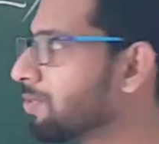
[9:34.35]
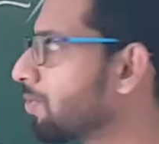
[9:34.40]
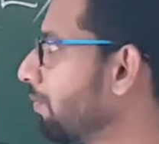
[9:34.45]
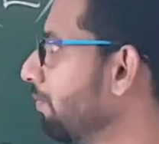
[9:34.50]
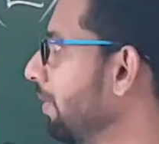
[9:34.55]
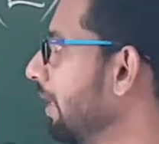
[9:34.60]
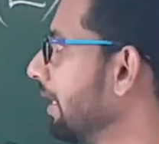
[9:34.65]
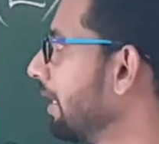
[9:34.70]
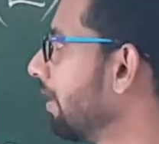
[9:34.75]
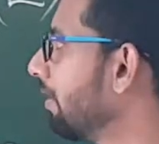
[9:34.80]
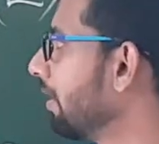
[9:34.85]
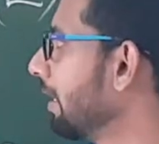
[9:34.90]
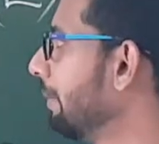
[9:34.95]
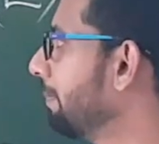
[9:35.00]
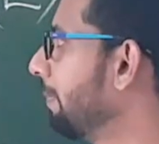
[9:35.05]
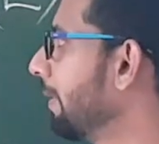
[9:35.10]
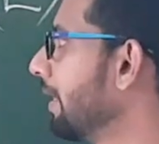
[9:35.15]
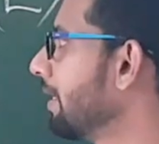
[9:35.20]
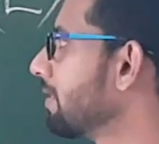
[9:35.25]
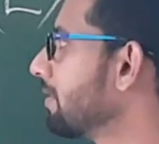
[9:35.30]
So we can
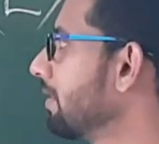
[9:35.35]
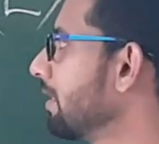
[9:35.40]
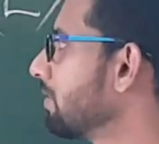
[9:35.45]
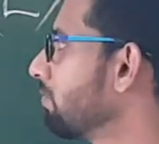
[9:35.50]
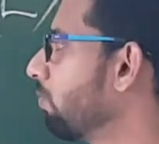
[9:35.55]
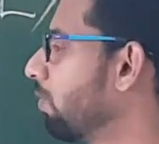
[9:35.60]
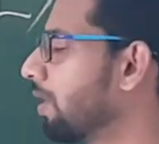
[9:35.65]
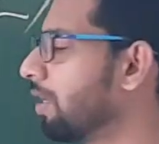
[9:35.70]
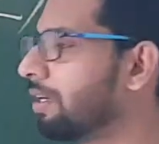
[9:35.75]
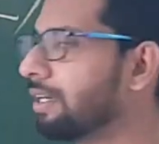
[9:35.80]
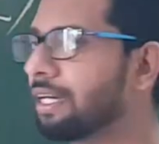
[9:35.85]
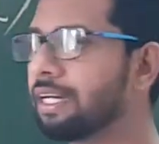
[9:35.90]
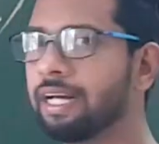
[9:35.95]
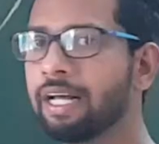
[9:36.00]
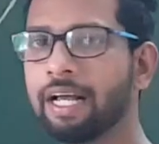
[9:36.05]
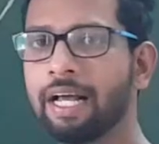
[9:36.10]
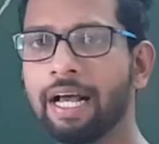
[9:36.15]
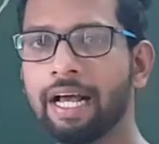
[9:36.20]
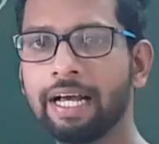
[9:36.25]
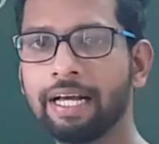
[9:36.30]
replace this work
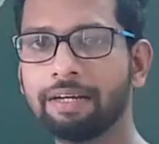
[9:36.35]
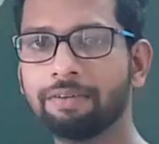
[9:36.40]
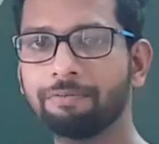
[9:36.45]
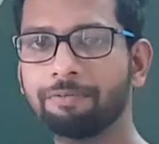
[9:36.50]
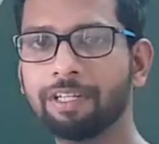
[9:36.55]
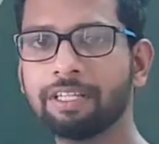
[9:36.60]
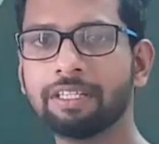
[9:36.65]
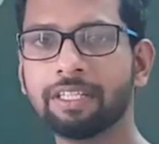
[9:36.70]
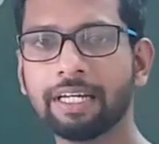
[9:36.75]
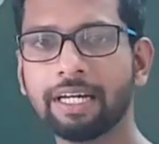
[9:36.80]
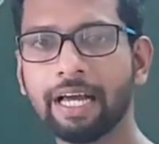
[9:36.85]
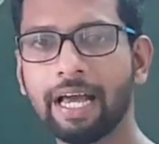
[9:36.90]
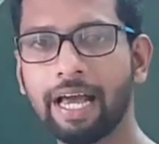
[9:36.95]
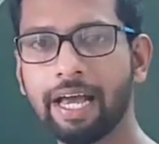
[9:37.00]
with